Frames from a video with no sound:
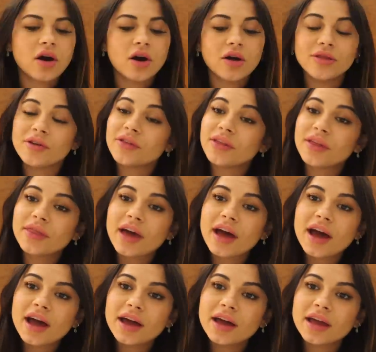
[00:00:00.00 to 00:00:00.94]
other than
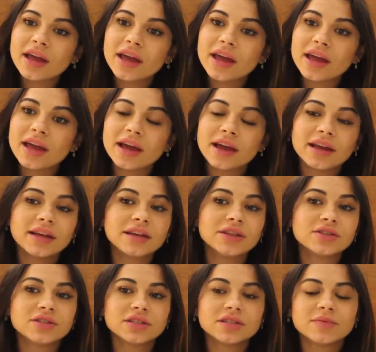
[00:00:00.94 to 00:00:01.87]
that, and
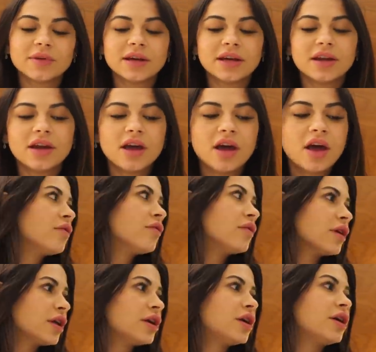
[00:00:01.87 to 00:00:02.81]
it's just been
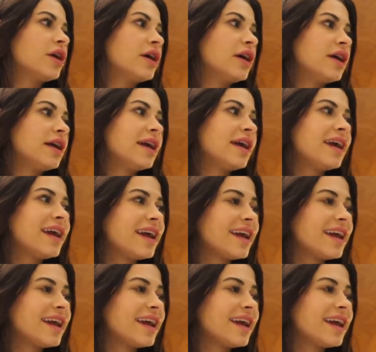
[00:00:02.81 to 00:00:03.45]
really good